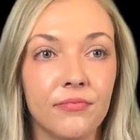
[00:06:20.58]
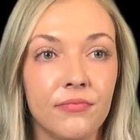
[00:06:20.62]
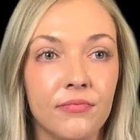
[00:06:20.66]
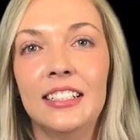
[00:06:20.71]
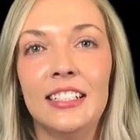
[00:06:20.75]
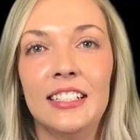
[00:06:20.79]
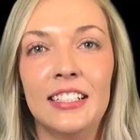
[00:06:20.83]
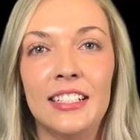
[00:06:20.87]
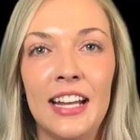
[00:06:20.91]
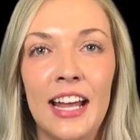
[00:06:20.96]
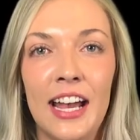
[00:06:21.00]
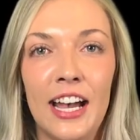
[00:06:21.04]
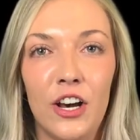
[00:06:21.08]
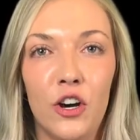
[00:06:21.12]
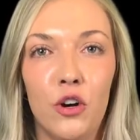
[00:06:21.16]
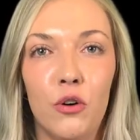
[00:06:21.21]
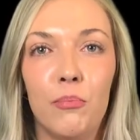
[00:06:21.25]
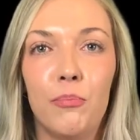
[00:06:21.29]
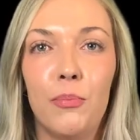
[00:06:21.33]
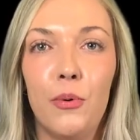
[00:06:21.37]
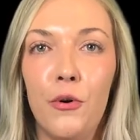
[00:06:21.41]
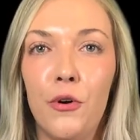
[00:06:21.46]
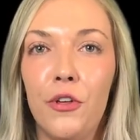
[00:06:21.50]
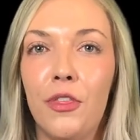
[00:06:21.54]
Now,
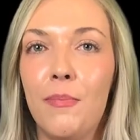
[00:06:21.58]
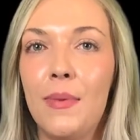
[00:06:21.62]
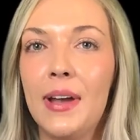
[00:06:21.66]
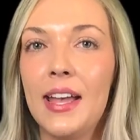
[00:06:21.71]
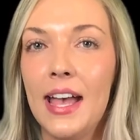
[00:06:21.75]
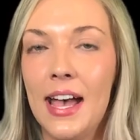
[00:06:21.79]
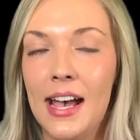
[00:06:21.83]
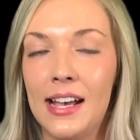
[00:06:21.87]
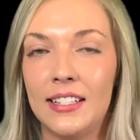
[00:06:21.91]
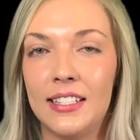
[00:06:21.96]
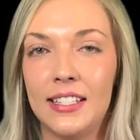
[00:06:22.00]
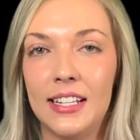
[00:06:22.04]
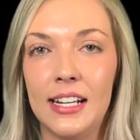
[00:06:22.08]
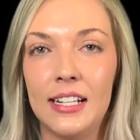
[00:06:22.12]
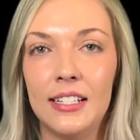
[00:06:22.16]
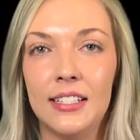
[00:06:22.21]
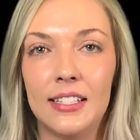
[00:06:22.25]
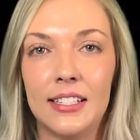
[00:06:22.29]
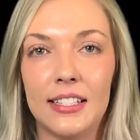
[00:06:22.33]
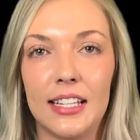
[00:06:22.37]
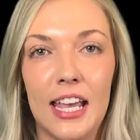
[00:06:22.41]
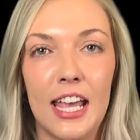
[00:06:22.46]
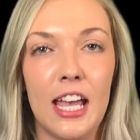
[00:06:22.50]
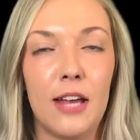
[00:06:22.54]
both my
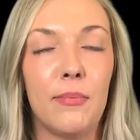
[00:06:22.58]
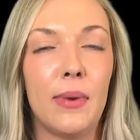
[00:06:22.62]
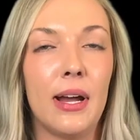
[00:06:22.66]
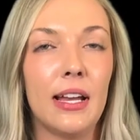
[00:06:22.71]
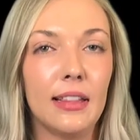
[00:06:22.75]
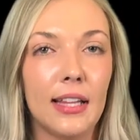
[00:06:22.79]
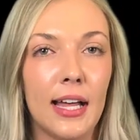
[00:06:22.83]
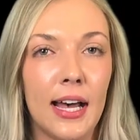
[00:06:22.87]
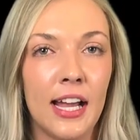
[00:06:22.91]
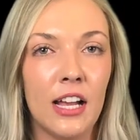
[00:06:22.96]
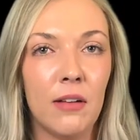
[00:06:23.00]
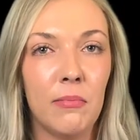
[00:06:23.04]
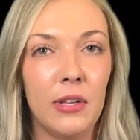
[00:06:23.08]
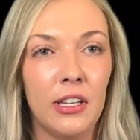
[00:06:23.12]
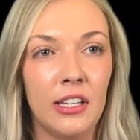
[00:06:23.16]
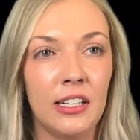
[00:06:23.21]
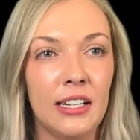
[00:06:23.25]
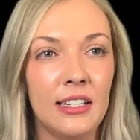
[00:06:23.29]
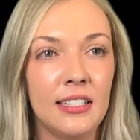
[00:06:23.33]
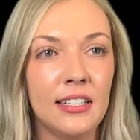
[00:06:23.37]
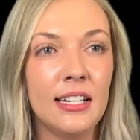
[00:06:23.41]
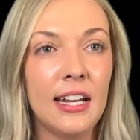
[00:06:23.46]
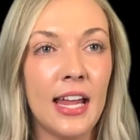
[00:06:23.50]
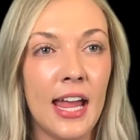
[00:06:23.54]
assets and my
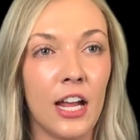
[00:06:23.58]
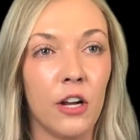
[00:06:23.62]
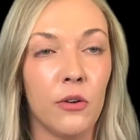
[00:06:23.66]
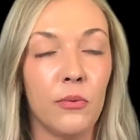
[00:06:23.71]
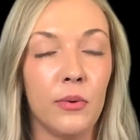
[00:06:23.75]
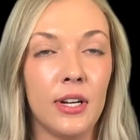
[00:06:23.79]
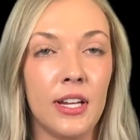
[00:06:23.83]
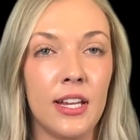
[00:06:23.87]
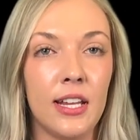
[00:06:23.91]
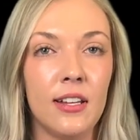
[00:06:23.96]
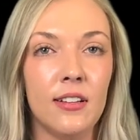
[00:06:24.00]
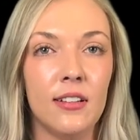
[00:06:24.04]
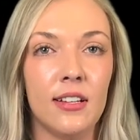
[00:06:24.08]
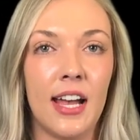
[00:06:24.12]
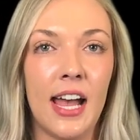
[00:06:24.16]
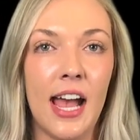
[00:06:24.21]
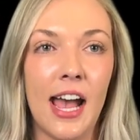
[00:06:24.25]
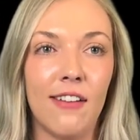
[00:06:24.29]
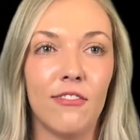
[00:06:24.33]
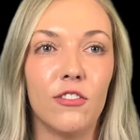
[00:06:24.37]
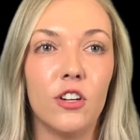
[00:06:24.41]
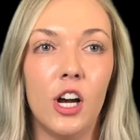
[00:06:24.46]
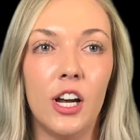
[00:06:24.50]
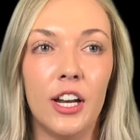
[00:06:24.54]
liabilities and equity
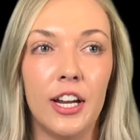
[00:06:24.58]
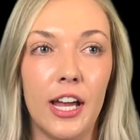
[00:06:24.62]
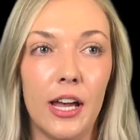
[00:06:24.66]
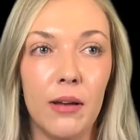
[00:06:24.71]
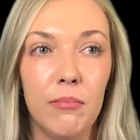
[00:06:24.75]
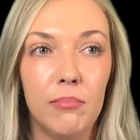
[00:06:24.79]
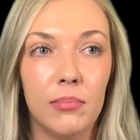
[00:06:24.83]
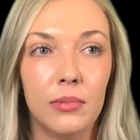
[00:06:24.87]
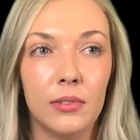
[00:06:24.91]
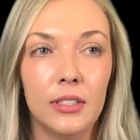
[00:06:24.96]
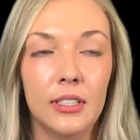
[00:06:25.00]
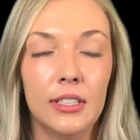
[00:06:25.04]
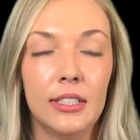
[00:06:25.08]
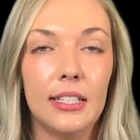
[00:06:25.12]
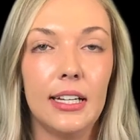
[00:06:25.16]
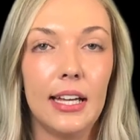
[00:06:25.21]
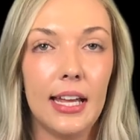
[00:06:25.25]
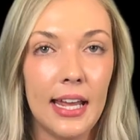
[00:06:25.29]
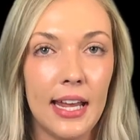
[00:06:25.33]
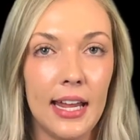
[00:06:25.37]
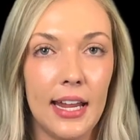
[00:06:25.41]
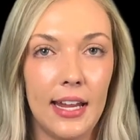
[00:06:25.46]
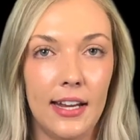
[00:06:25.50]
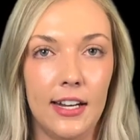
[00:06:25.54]
have gone up,
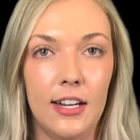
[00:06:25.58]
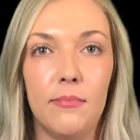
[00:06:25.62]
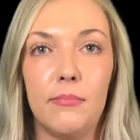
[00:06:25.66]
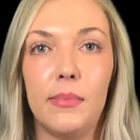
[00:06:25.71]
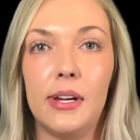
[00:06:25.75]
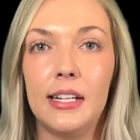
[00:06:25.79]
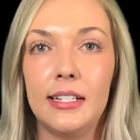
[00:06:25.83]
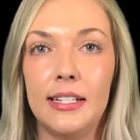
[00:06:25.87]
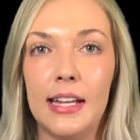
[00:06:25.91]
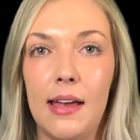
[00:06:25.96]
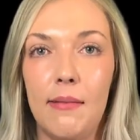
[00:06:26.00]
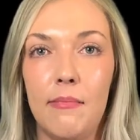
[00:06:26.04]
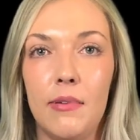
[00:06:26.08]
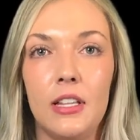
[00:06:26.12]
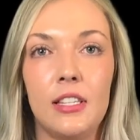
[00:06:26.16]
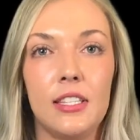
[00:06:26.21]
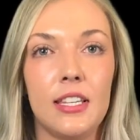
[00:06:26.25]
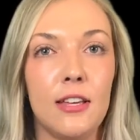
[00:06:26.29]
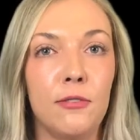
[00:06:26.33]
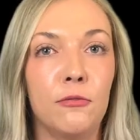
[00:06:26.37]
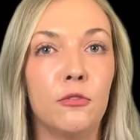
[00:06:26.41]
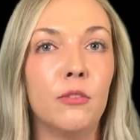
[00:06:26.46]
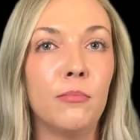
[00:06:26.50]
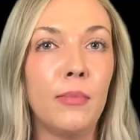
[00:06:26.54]
and my debits
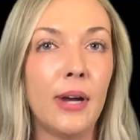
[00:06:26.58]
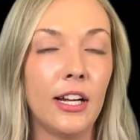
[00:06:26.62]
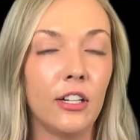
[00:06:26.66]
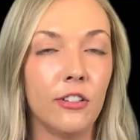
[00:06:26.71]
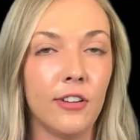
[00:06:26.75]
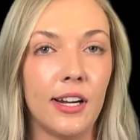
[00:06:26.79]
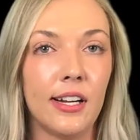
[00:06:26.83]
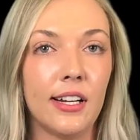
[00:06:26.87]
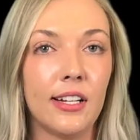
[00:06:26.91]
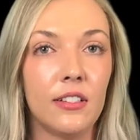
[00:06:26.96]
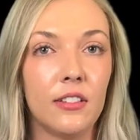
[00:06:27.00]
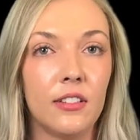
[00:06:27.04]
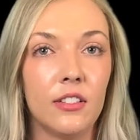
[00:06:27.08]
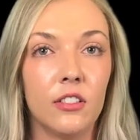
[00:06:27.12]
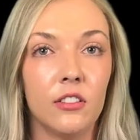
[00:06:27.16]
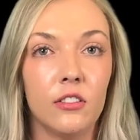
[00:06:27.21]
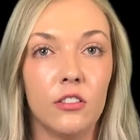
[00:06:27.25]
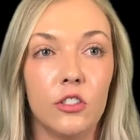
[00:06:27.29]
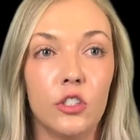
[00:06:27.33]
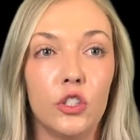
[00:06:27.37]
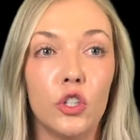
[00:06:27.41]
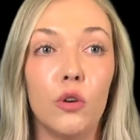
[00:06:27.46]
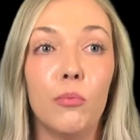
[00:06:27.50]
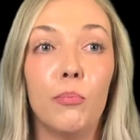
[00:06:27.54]
equal my credits.
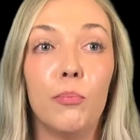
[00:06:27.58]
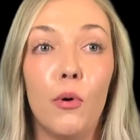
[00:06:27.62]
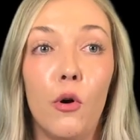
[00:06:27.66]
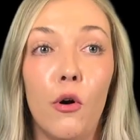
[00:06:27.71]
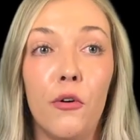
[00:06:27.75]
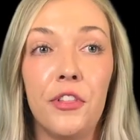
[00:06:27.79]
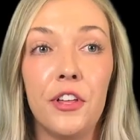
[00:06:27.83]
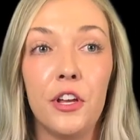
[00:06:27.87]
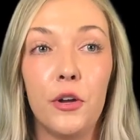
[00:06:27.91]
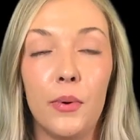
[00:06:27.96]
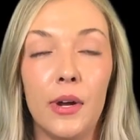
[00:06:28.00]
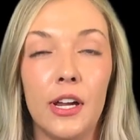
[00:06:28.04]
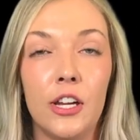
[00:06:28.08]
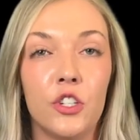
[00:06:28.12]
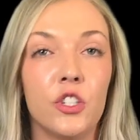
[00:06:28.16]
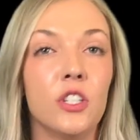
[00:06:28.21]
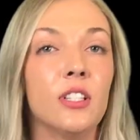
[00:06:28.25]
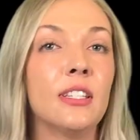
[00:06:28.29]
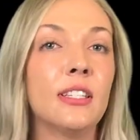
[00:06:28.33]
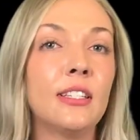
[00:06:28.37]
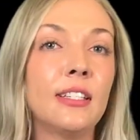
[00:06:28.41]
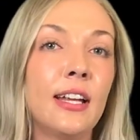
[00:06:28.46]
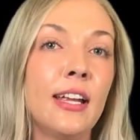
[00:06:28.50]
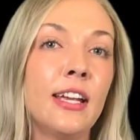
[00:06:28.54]
So both equations
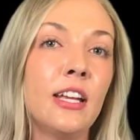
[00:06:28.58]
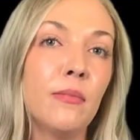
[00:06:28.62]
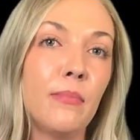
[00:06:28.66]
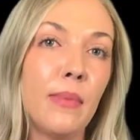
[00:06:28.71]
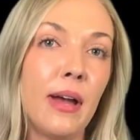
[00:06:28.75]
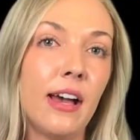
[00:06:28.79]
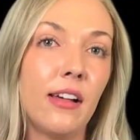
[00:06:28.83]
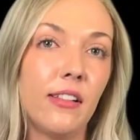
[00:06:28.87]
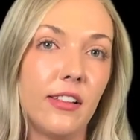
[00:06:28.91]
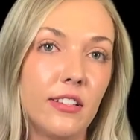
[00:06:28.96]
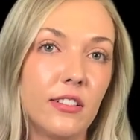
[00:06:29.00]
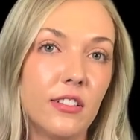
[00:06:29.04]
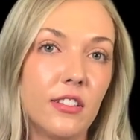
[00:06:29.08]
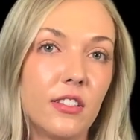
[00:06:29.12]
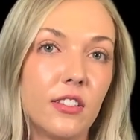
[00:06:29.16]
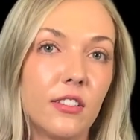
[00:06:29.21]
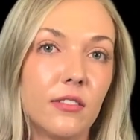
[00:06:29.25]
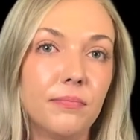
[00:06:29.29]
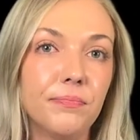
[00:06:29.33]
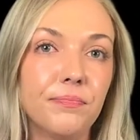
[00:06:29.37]
stay in balance.